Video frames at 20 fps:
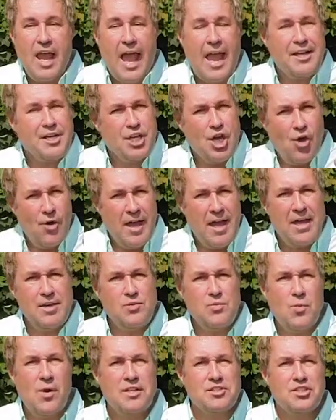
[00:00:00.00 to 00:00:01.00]
And go ahead
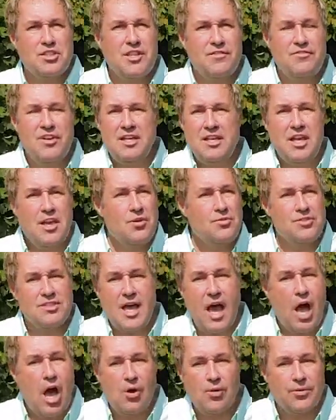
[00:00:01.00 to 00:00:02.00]
and watch the videos
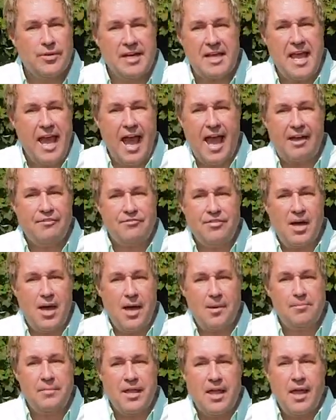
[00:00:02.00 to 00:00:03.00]
I already have
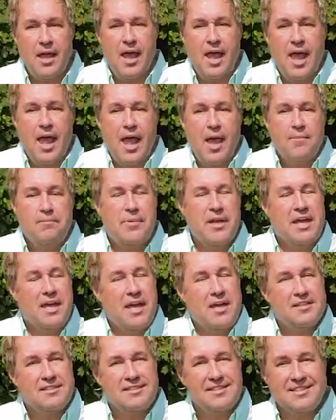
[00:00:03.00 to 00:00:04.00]
up,
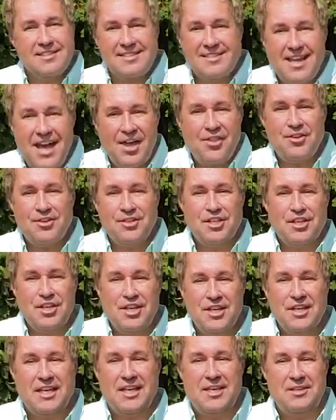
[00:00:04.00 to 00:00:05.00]
because Southern
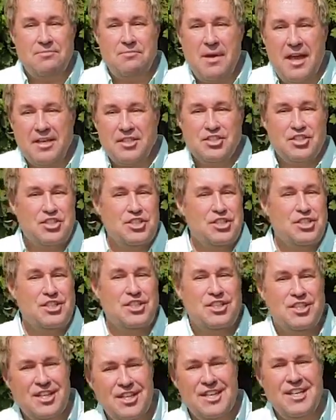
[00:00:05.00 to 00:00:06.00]
cooking makes
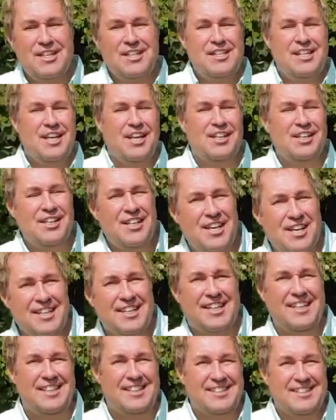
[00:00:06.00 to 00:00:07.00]
you good
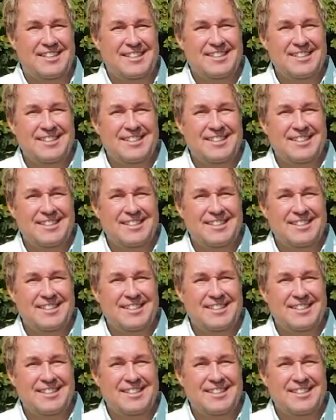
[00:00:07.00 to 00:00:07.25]
looking.